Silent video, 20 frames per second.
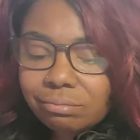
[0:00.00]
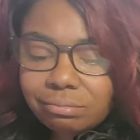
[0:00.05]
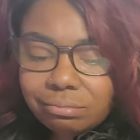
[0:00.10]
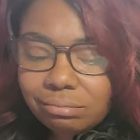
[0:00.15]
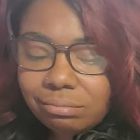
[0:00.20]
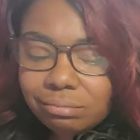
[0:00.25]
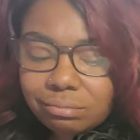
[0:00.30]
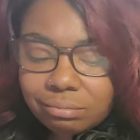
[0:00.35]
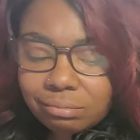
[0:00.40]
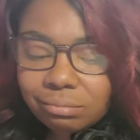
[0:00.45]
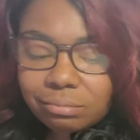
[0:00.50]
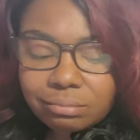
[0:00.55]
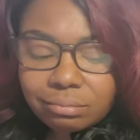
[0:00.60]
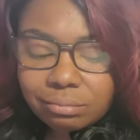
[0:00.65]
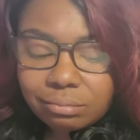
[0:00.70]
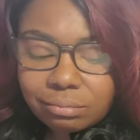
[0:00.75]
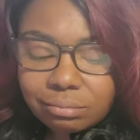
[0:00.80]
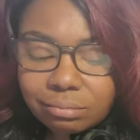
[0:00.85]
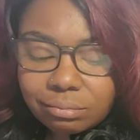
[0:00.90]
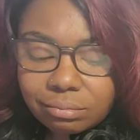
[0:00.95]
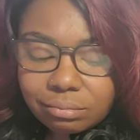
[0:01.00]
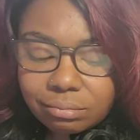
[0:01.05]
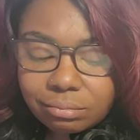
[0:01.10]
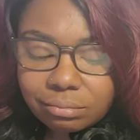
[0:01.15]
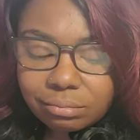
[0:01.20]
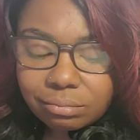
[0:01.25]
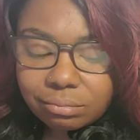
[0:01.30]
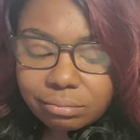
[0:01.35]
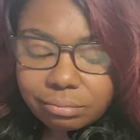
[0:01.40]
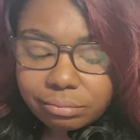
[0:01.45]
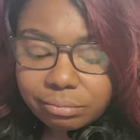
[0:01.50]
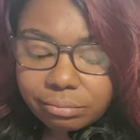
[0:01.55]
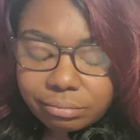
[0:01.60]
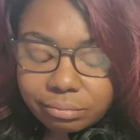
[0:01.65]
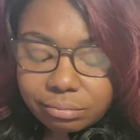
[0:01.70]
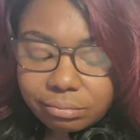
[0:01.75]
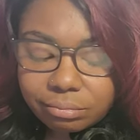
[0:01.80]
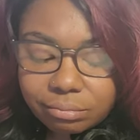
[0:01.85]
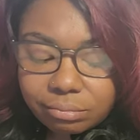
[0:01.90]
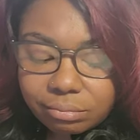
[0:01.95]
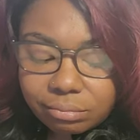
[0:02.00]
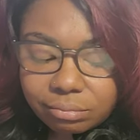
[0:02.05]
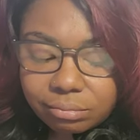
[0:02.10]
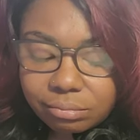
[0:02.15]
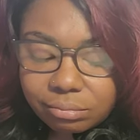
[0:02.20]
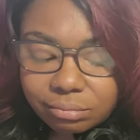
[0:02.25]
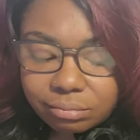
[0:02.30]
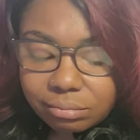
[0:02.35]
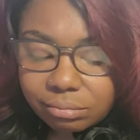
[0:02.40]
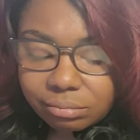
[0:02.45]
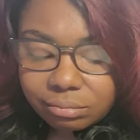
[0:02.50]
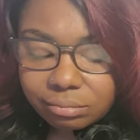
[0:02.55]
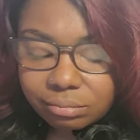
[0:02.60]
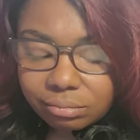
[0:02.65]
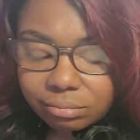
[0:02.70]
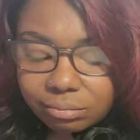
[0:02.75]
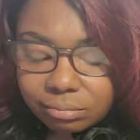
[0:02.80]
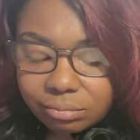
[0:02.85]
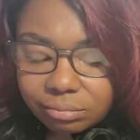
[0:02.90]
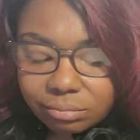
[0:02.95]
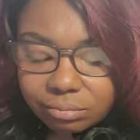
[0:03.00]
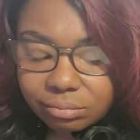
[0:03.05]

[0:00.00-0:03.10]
Nobody speaks.